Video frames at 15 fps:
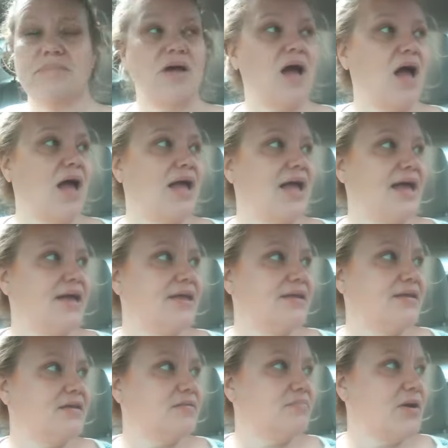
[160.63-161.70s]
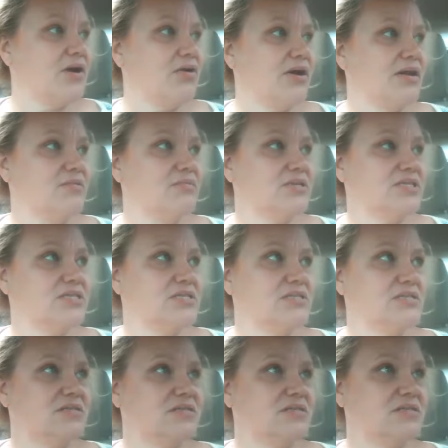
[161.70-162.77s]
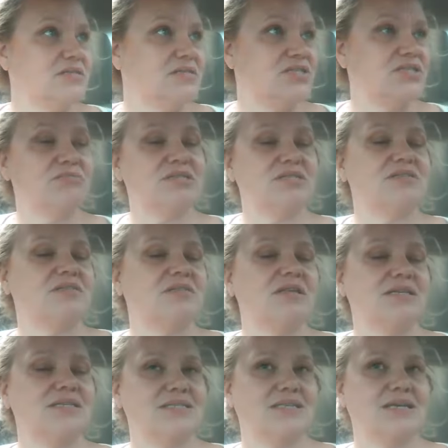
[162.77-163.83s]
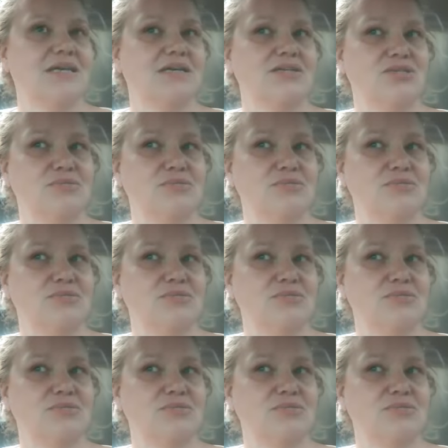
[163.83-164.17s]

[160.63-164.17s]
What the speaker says: I had, my granny was, she was still listening.